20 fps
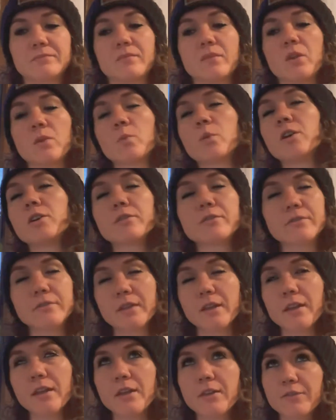well,
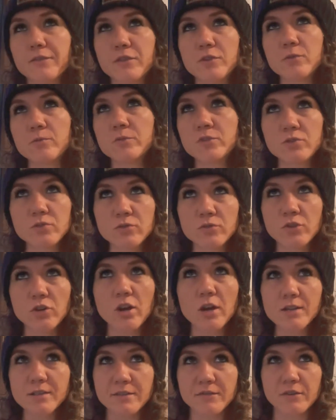if you do
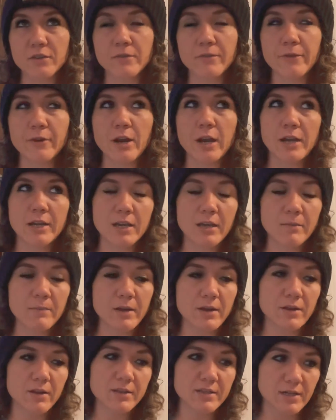CrossFit for any
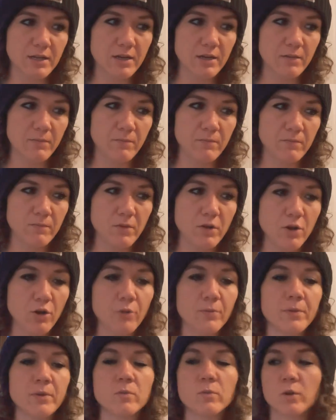amount of time,
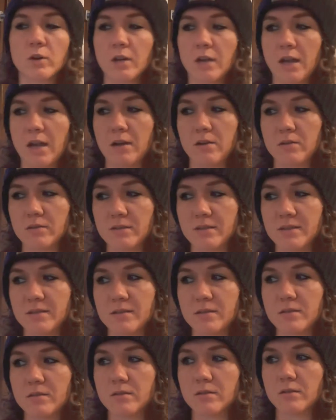open
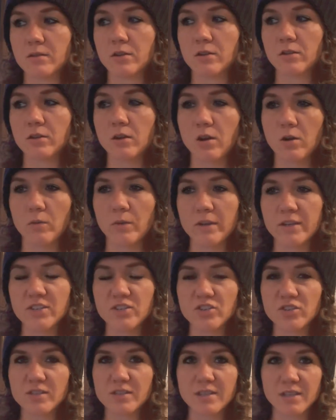workouts are always
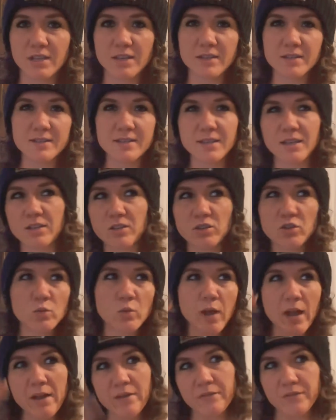just things that you
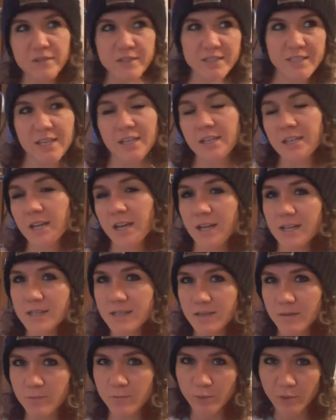have seen at
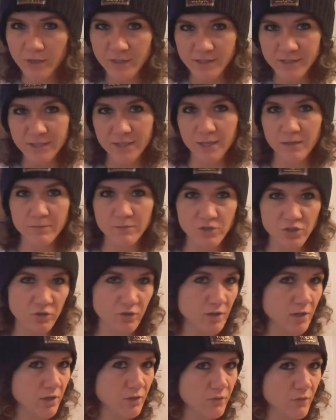some point in time
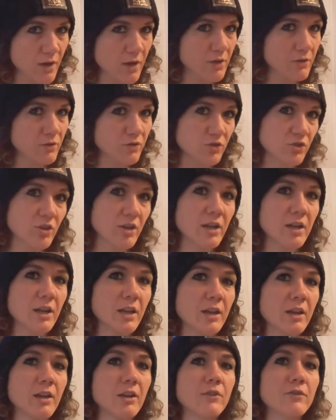during your regular
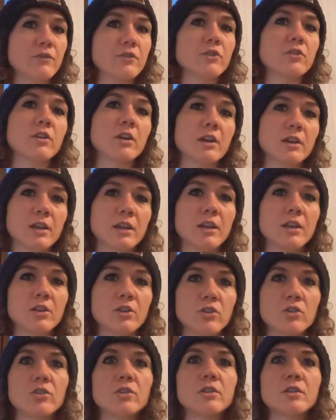training if you're on a
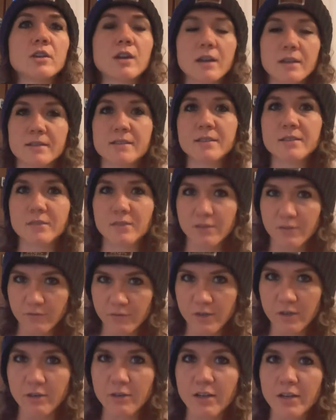good, constantly
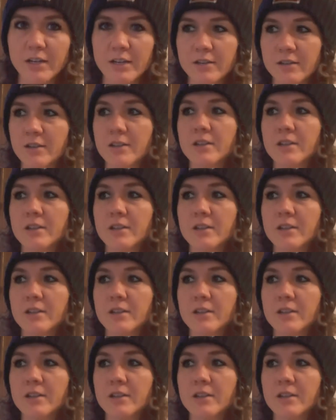varied,